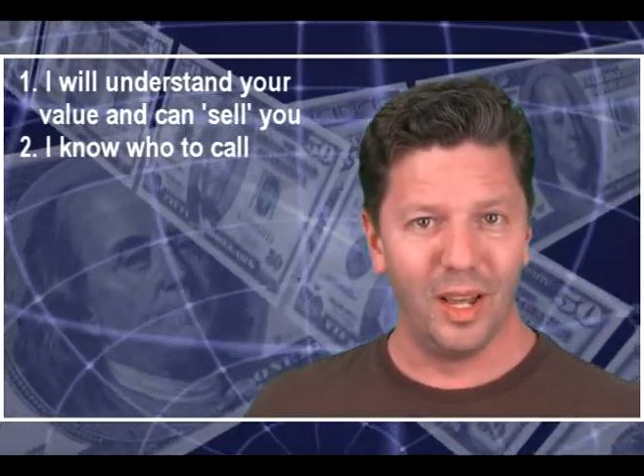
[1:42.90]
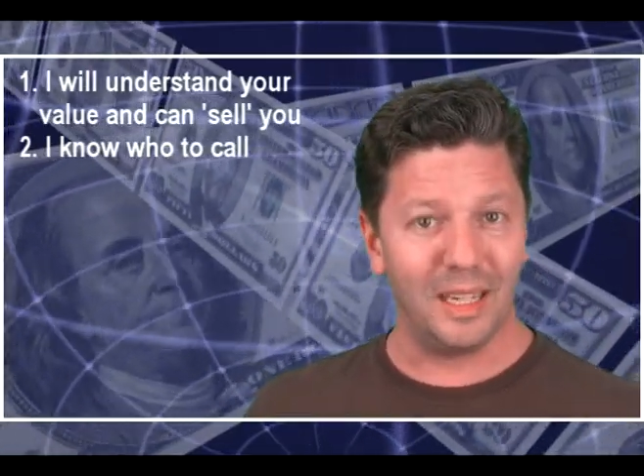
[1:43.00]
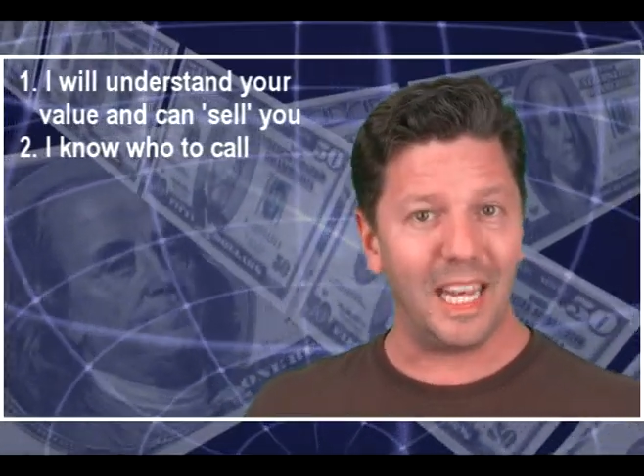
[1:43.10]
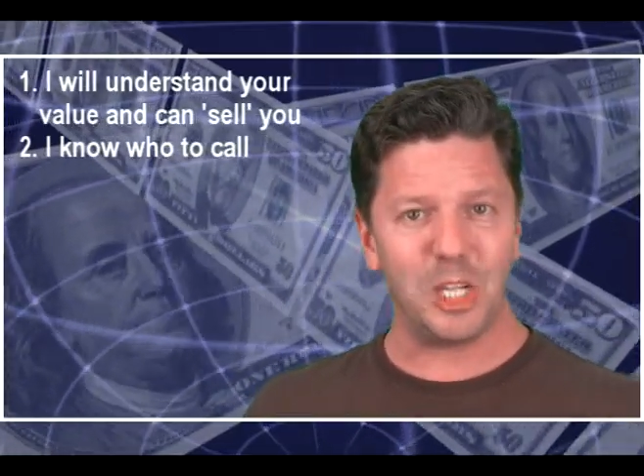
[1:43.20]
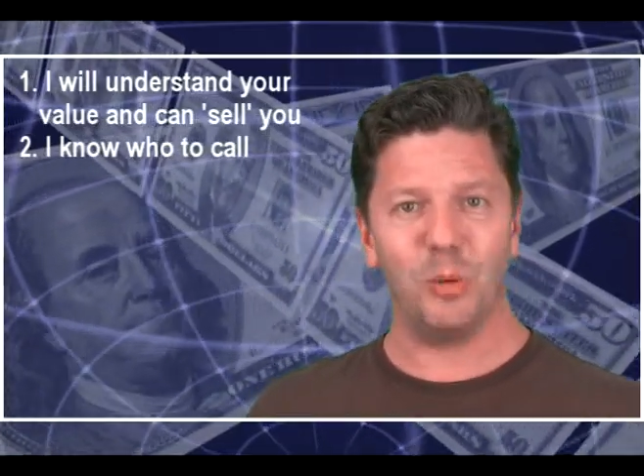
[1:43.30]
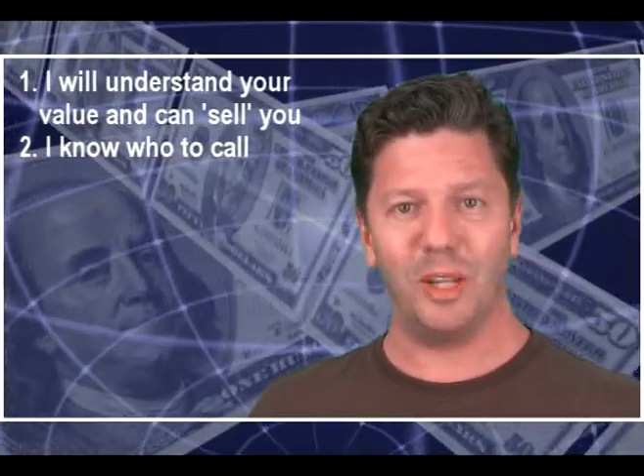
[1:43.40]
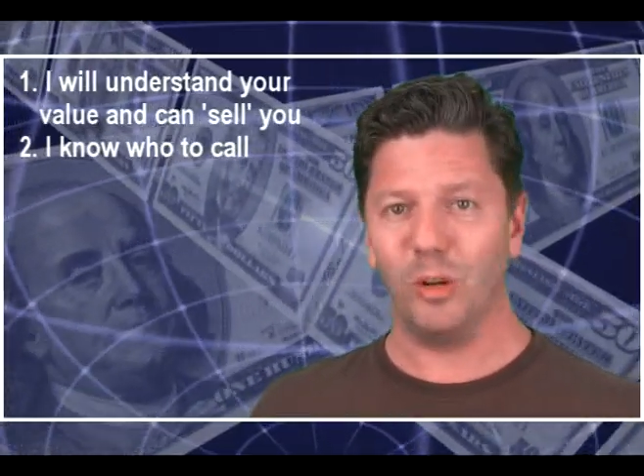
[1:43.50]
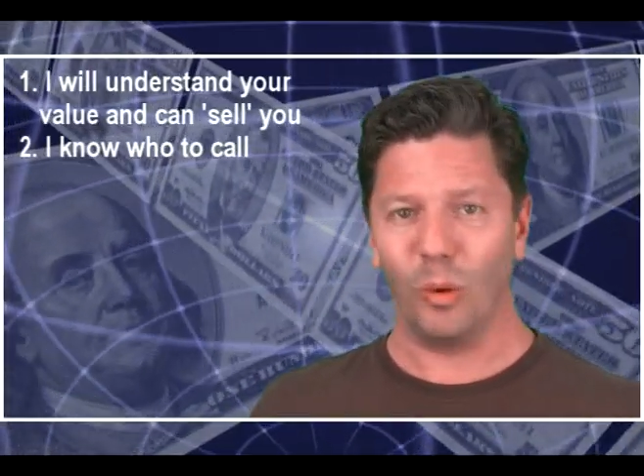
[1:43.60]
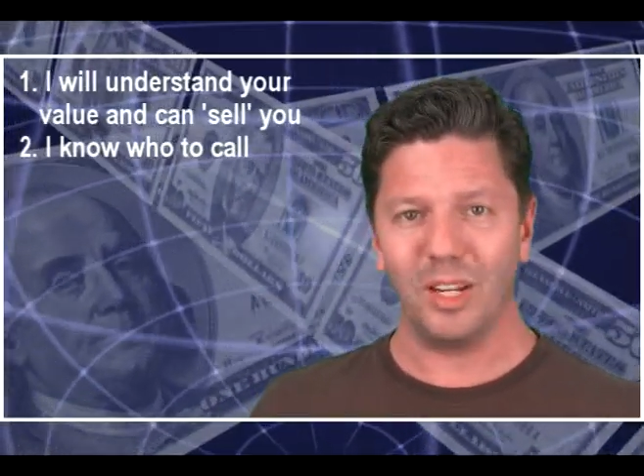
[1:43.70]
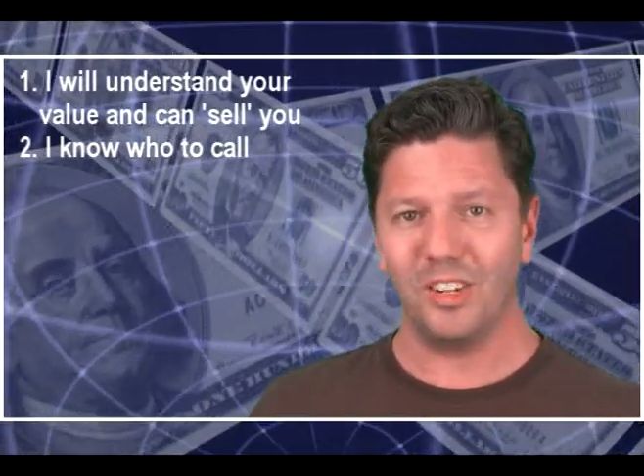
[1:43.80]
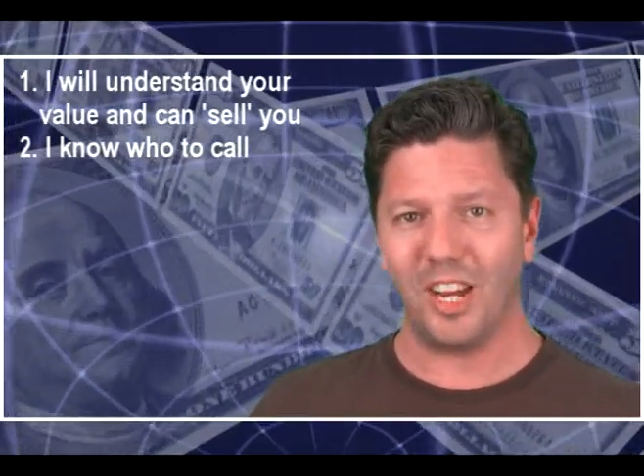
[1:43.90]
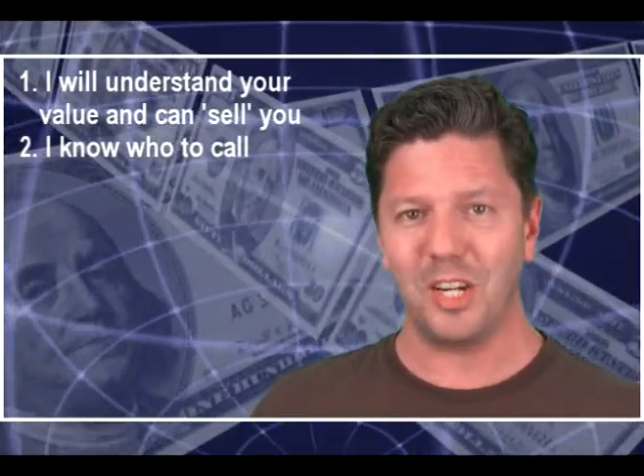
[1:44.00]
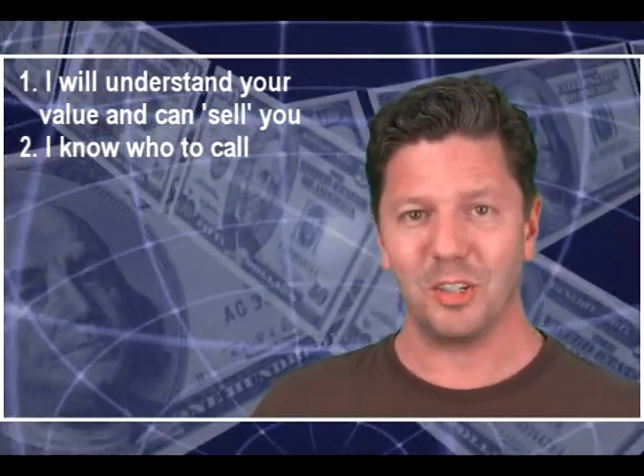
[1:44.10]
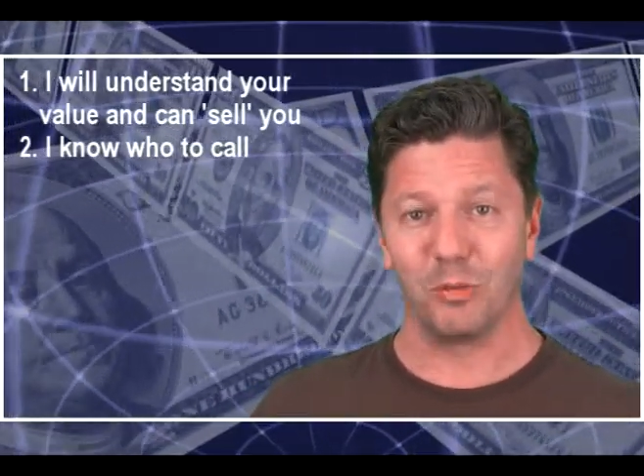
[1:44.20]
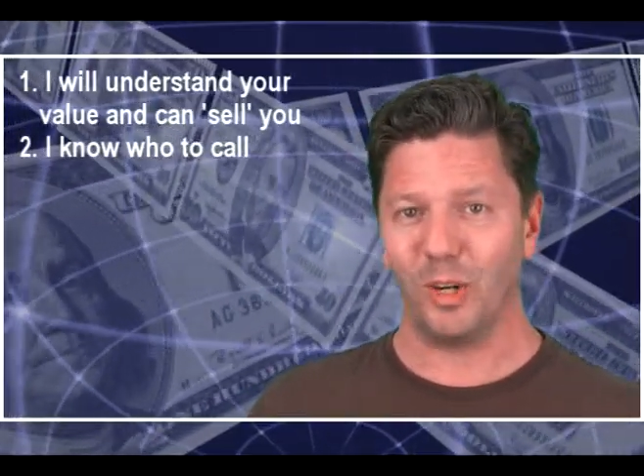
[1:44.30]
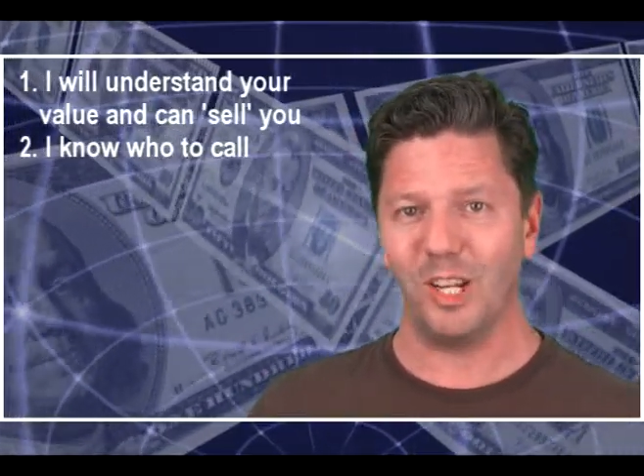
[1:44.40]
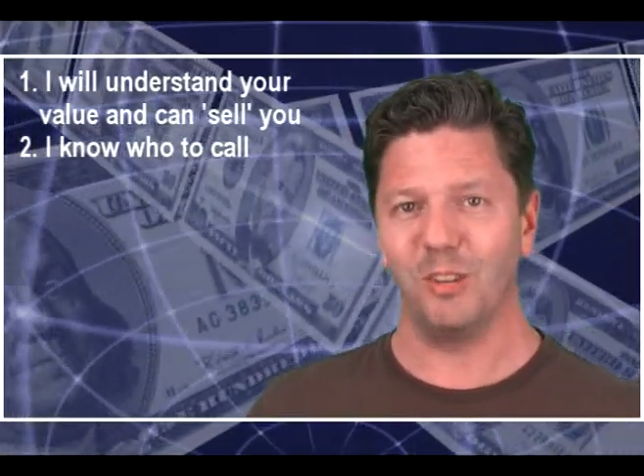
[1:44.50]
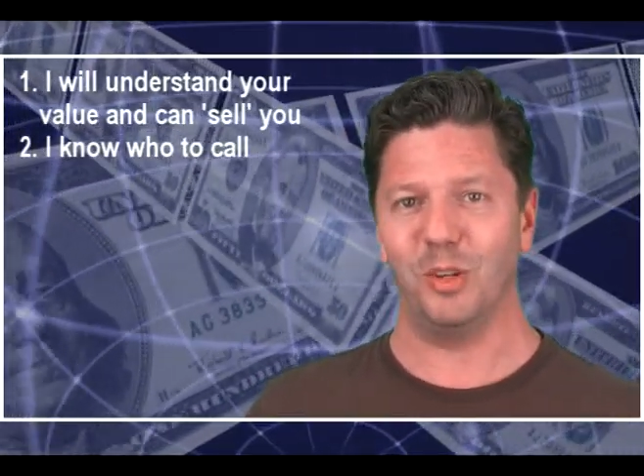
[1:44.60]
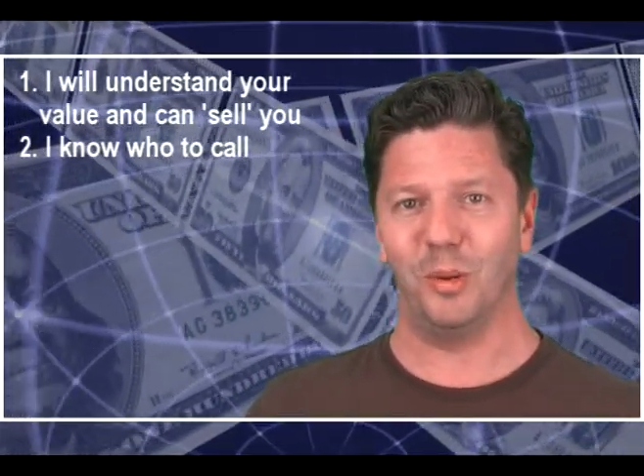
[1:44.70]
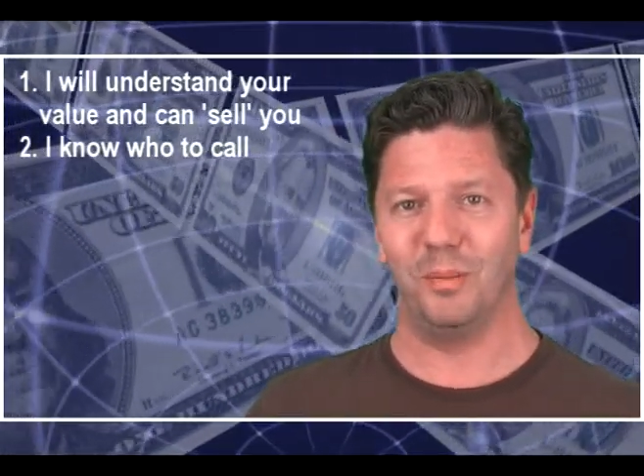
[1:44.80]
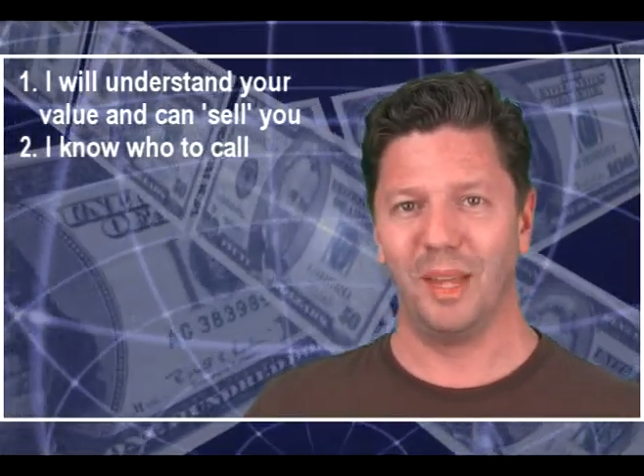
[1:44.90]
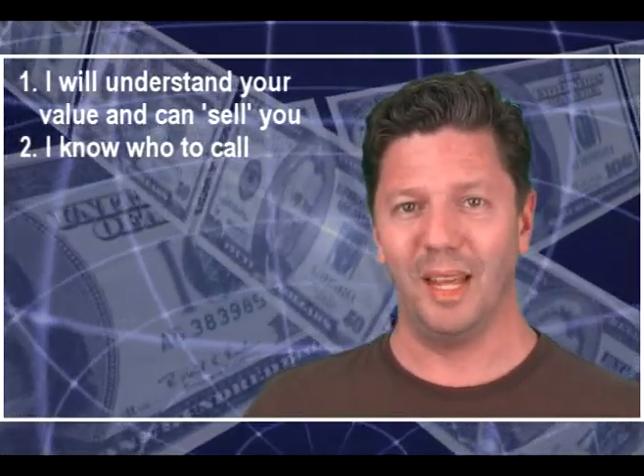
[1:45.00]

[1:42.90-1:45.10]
to get you in their organization for an interview.